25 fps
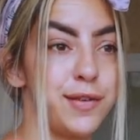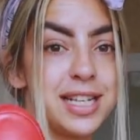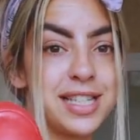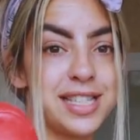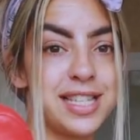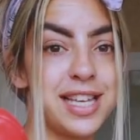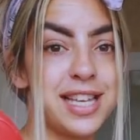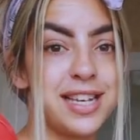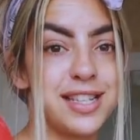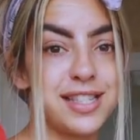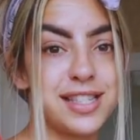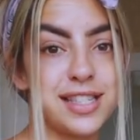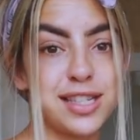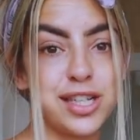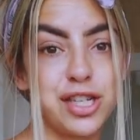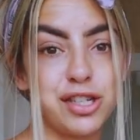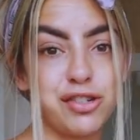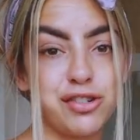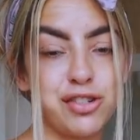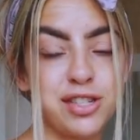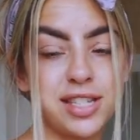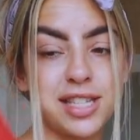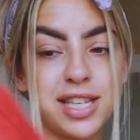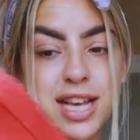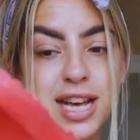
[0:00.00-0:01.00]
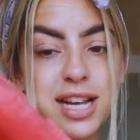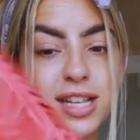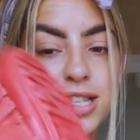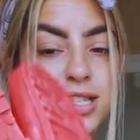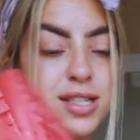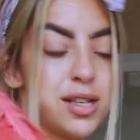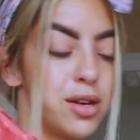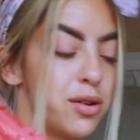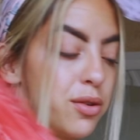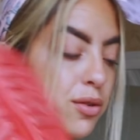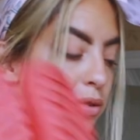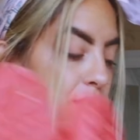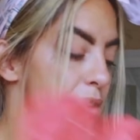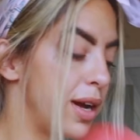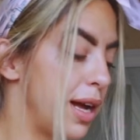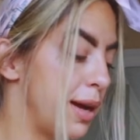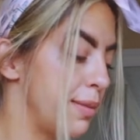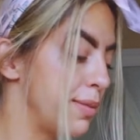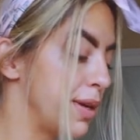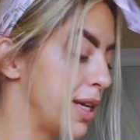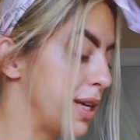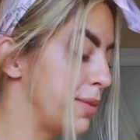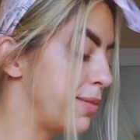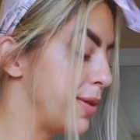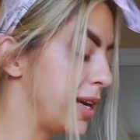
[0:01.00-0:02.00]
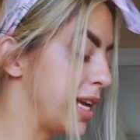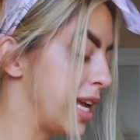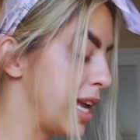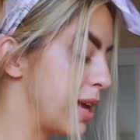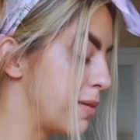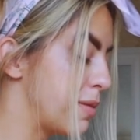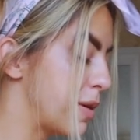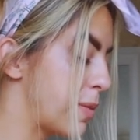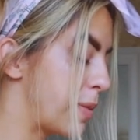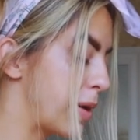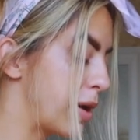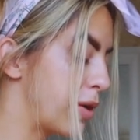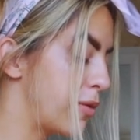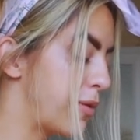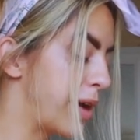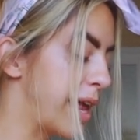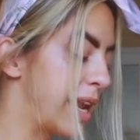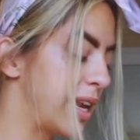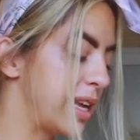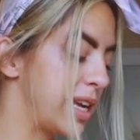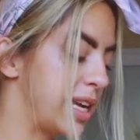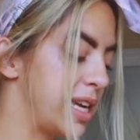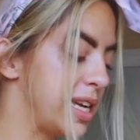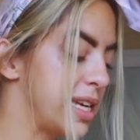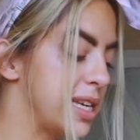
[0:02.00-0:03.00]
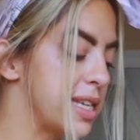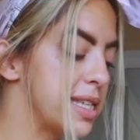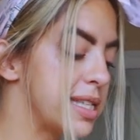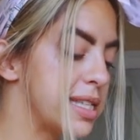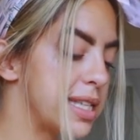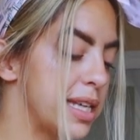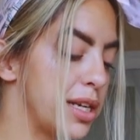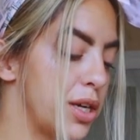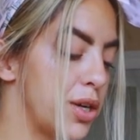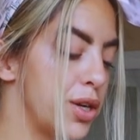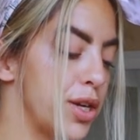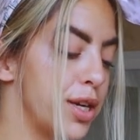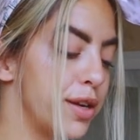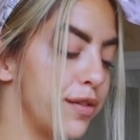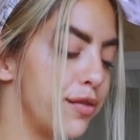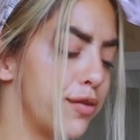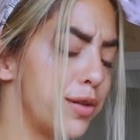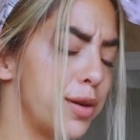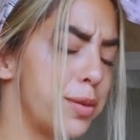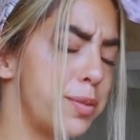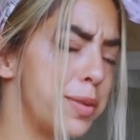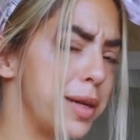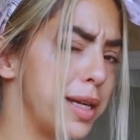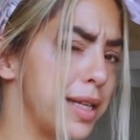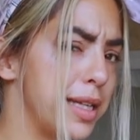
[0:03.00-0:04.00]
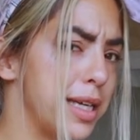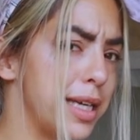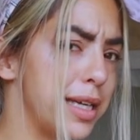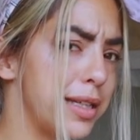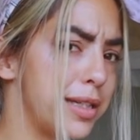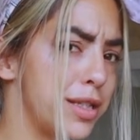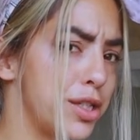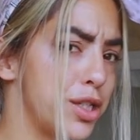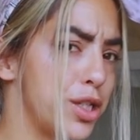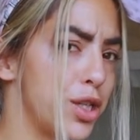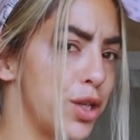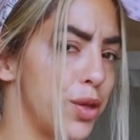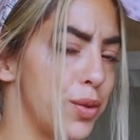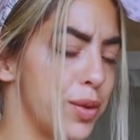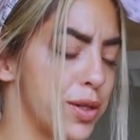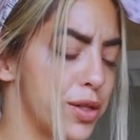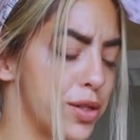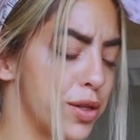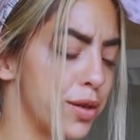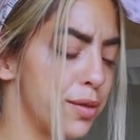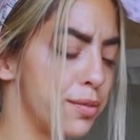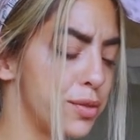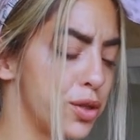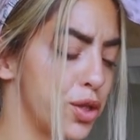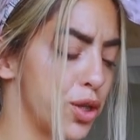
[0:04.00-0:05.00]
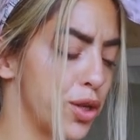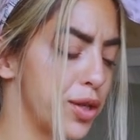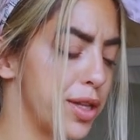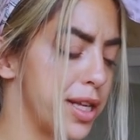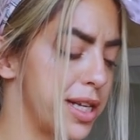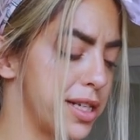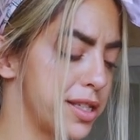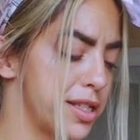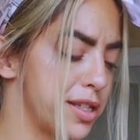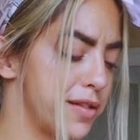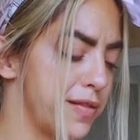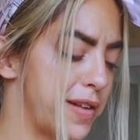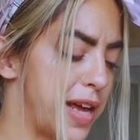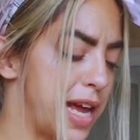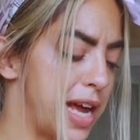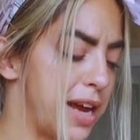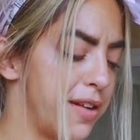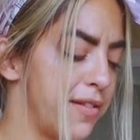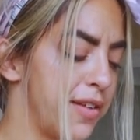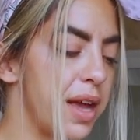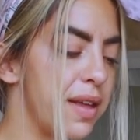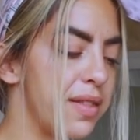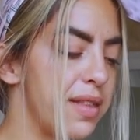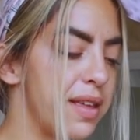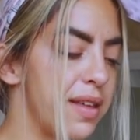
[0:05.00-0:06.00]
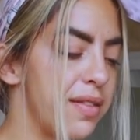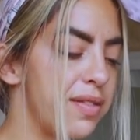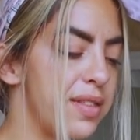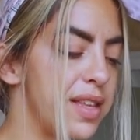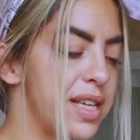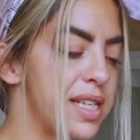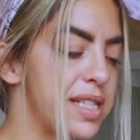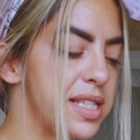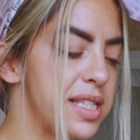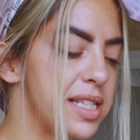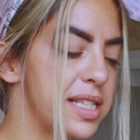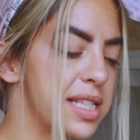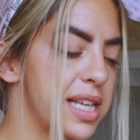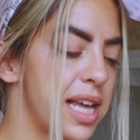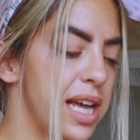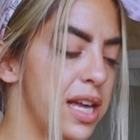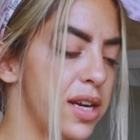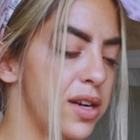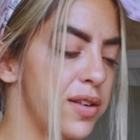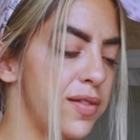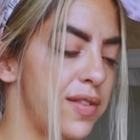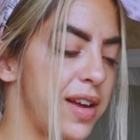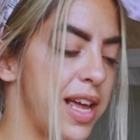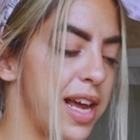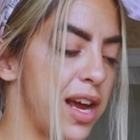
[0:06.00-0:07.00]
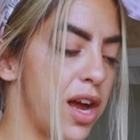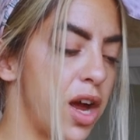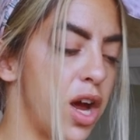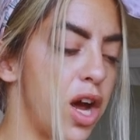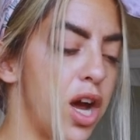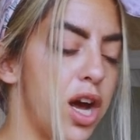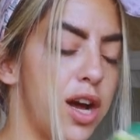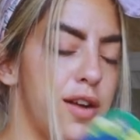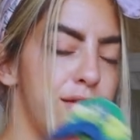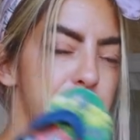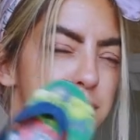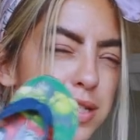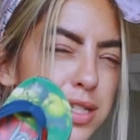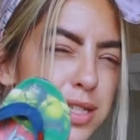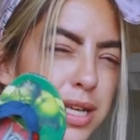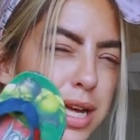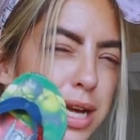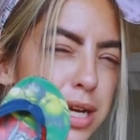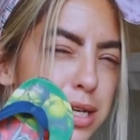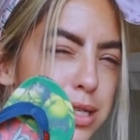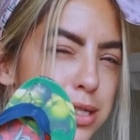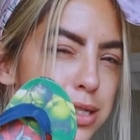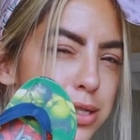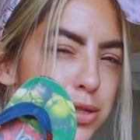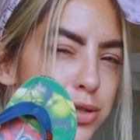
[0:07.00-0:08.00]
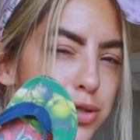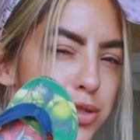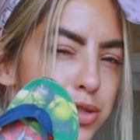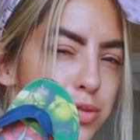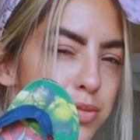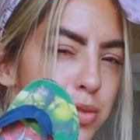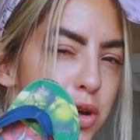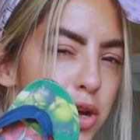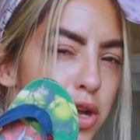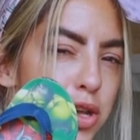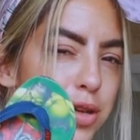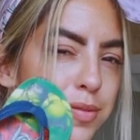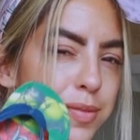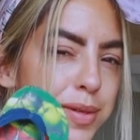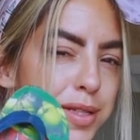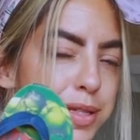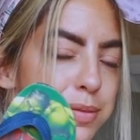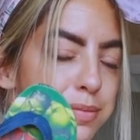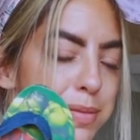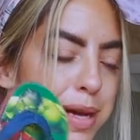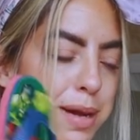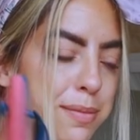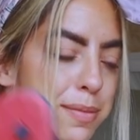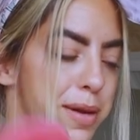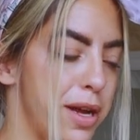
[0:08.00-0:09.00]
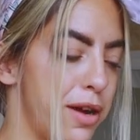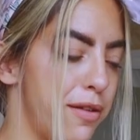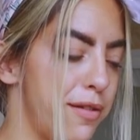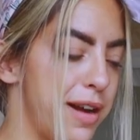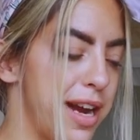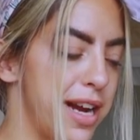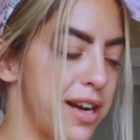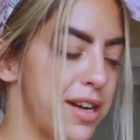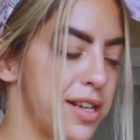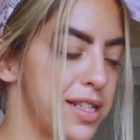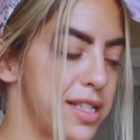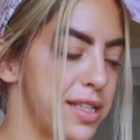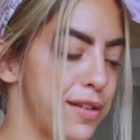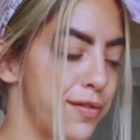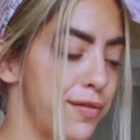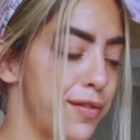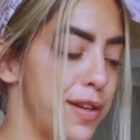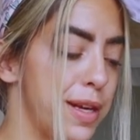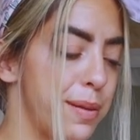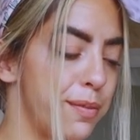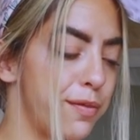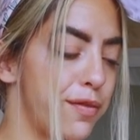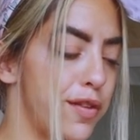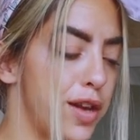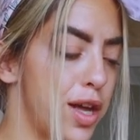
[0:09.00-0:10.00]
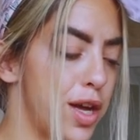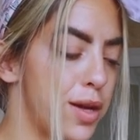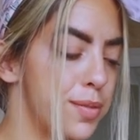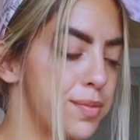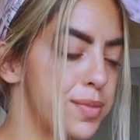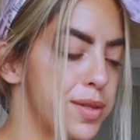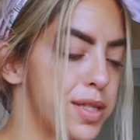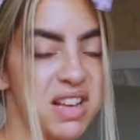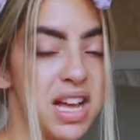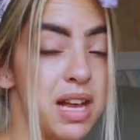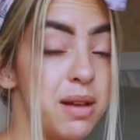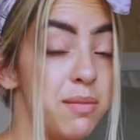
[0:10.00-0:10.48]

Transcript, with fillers: Like I said, it's the countryside, so I'm gonna bring him a pair of wellies. I don't know if we'll bring the other two. I'm sure they'll survive. And then this is kind of like half a size too small, but they might be all right because they're flip-flops.